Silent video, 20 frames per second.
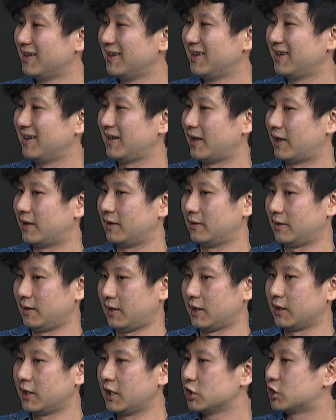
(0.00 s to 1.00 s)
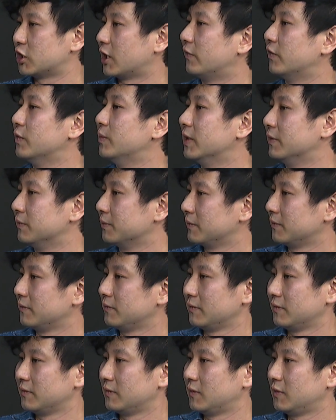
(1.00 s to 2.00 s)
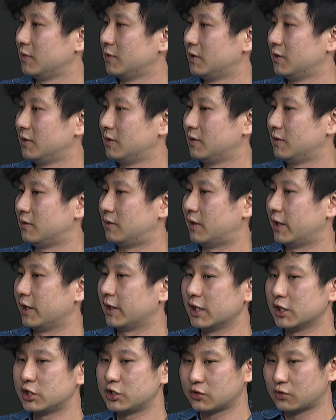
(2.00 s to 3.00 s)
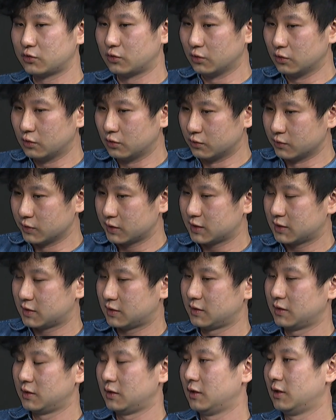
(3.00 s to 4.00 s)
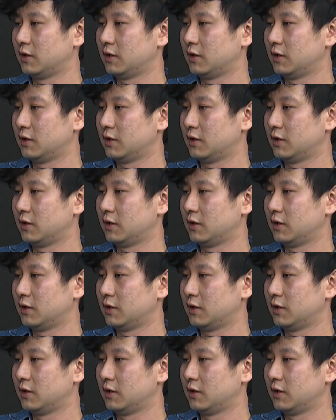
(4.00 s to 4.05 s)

and engage government, right? Engage schools.